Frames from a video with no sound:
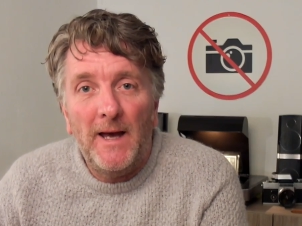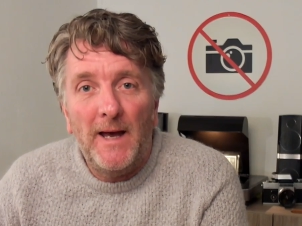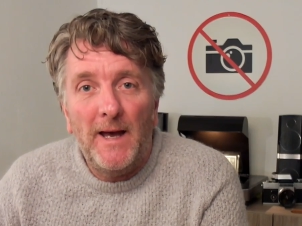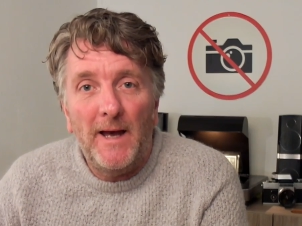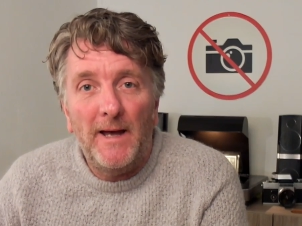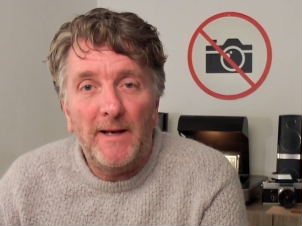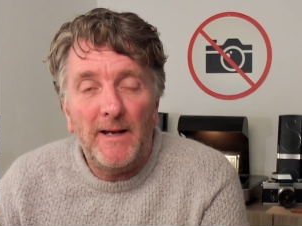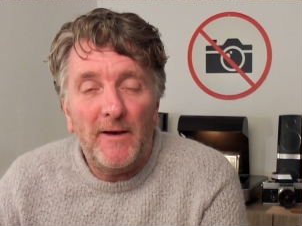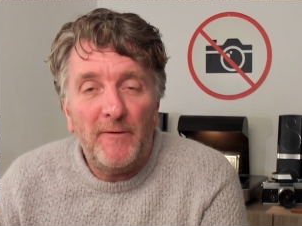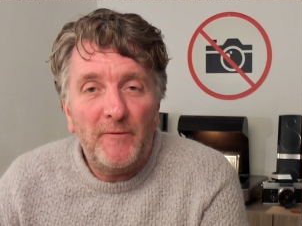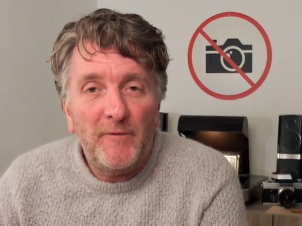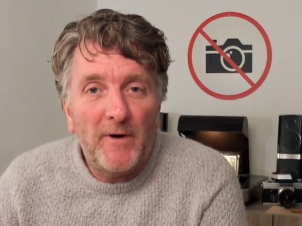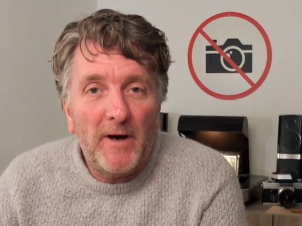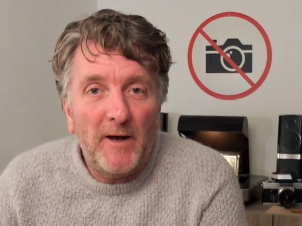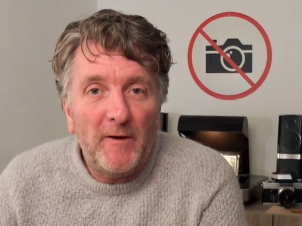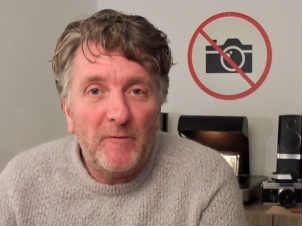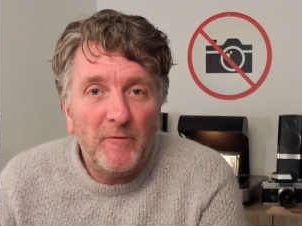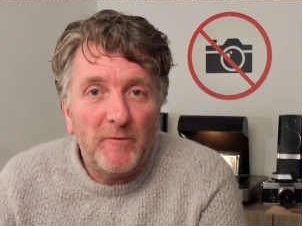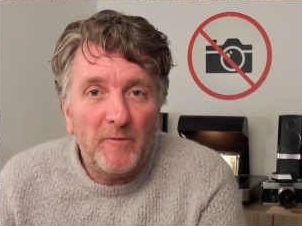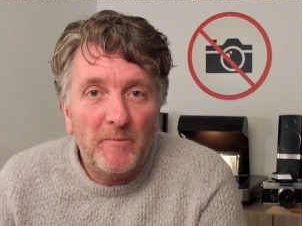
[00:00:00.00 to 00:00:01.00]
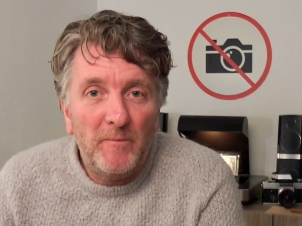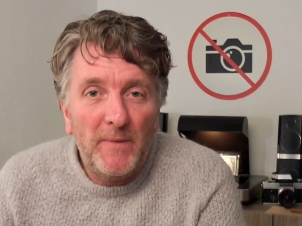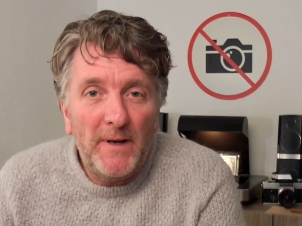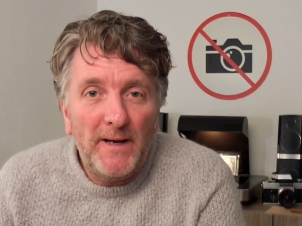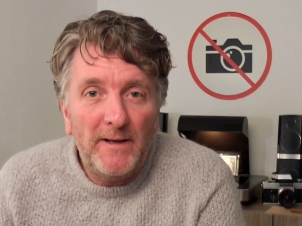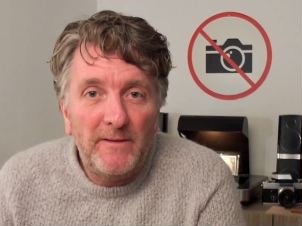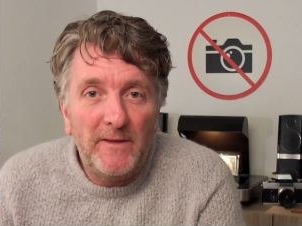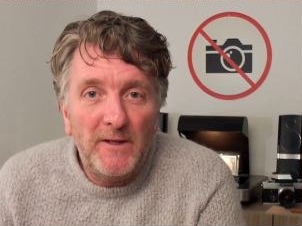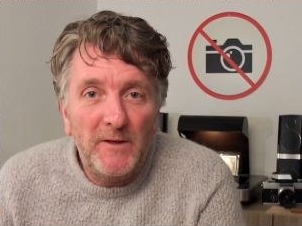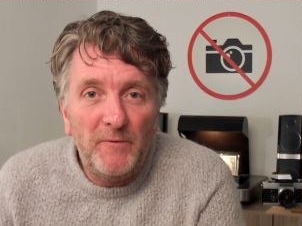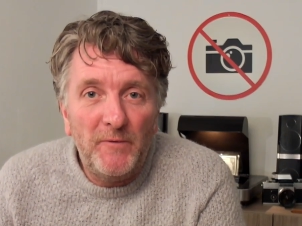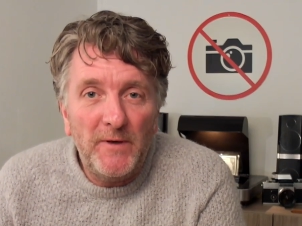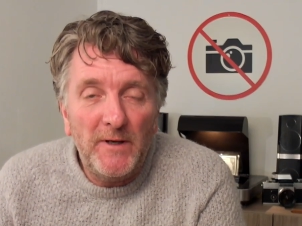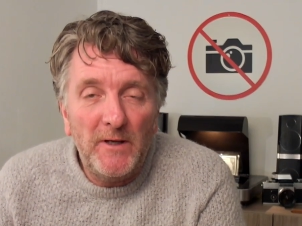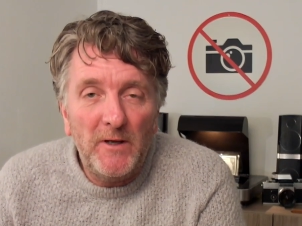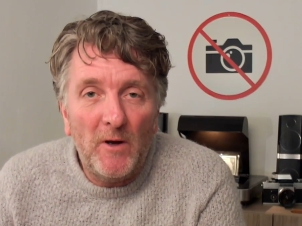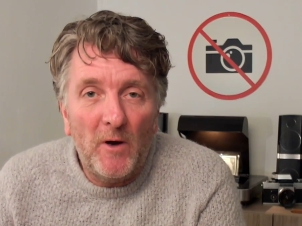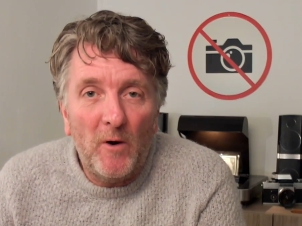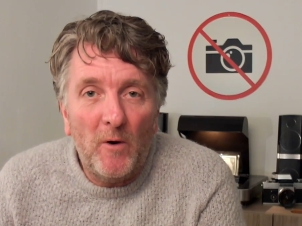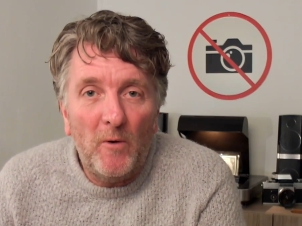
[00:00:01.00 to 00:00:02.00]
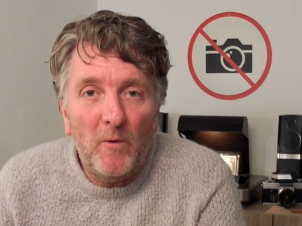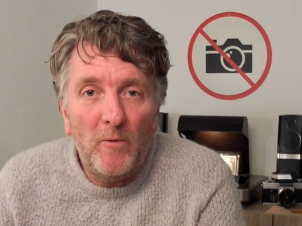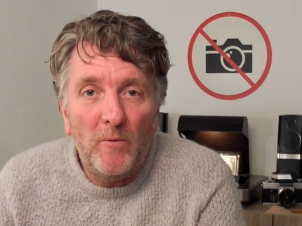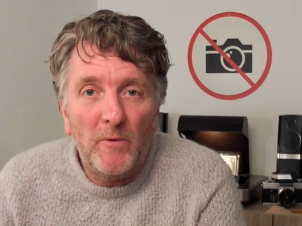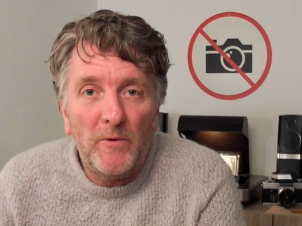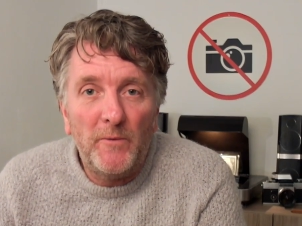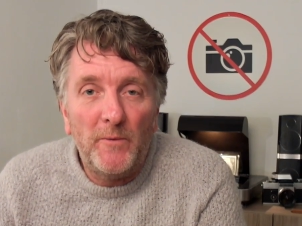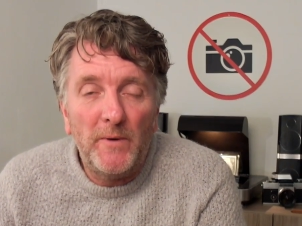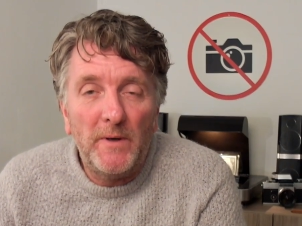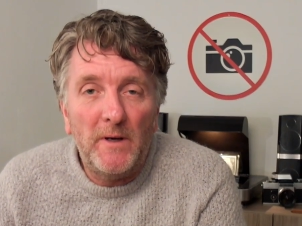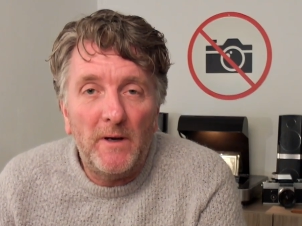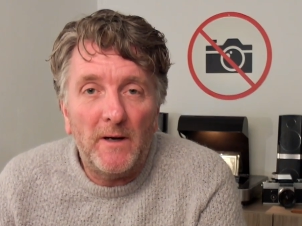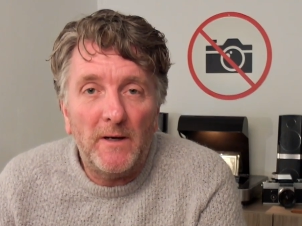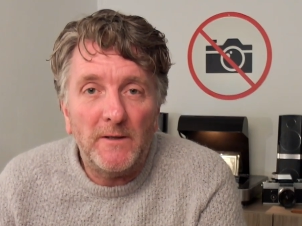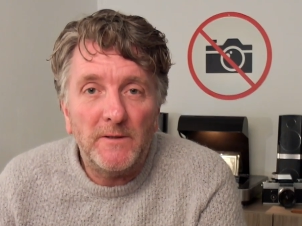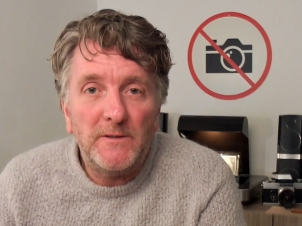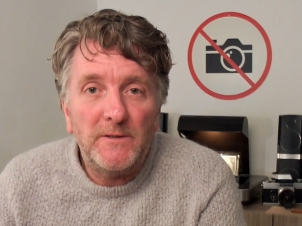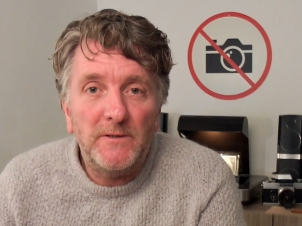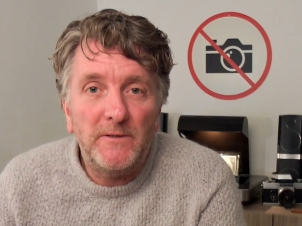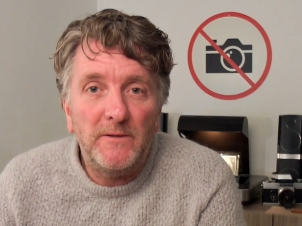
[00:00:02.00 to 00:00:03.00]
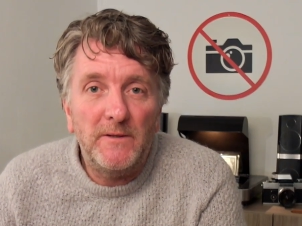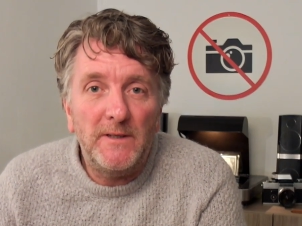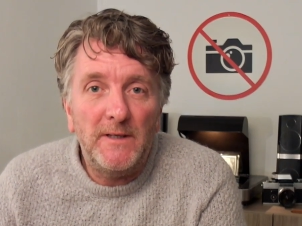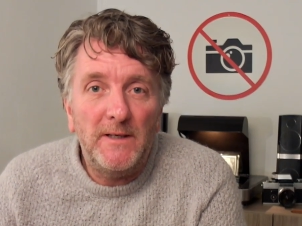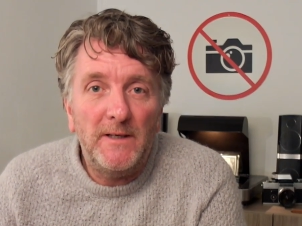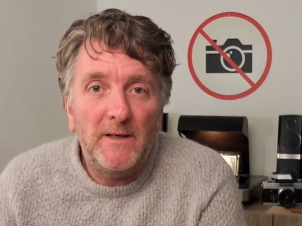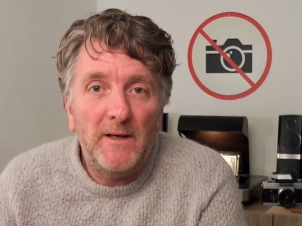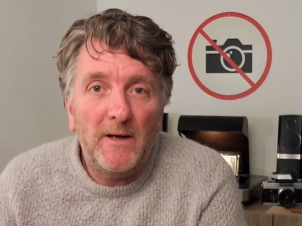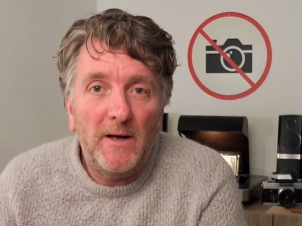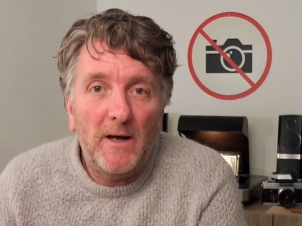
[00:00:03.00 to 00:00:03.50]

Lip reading: And after I've made the video with regards to the